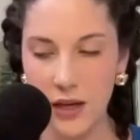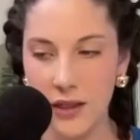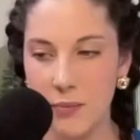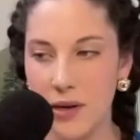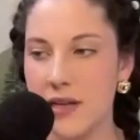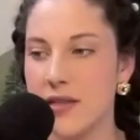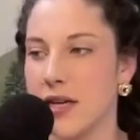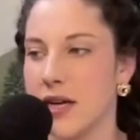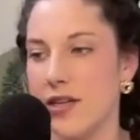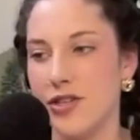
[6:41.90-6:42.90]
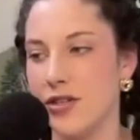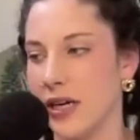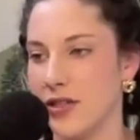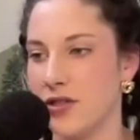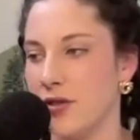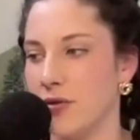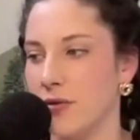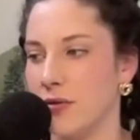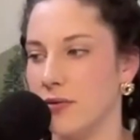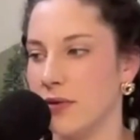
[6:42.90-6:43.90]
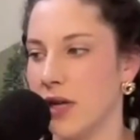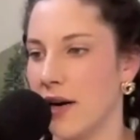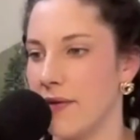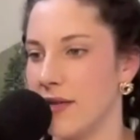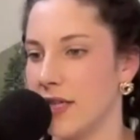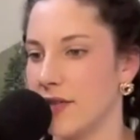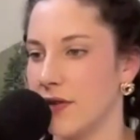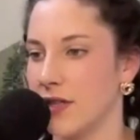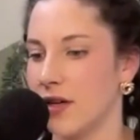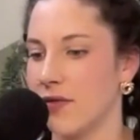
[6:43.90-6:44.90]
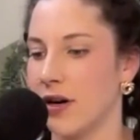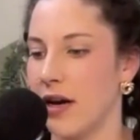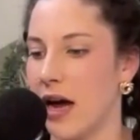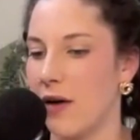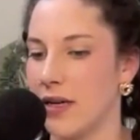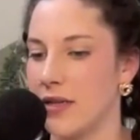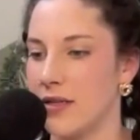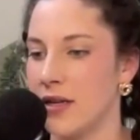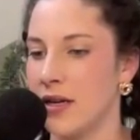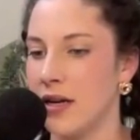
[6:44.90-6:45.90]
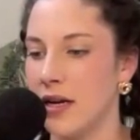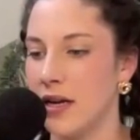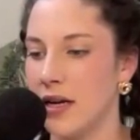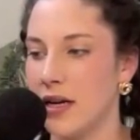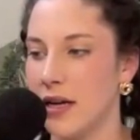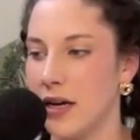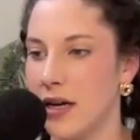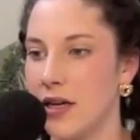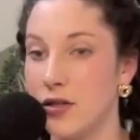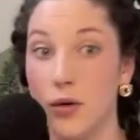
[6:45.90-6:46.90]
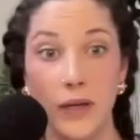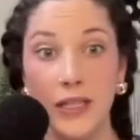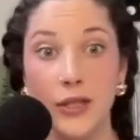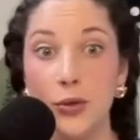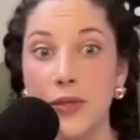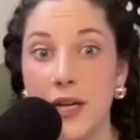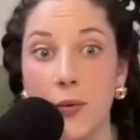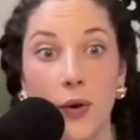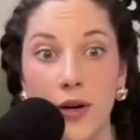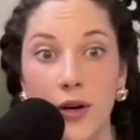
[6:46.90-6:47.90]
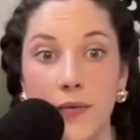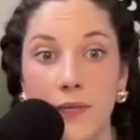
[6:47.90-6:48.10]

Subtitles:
The biggest thing I need you guys to kind of assess for yourself right now is it is going to take work.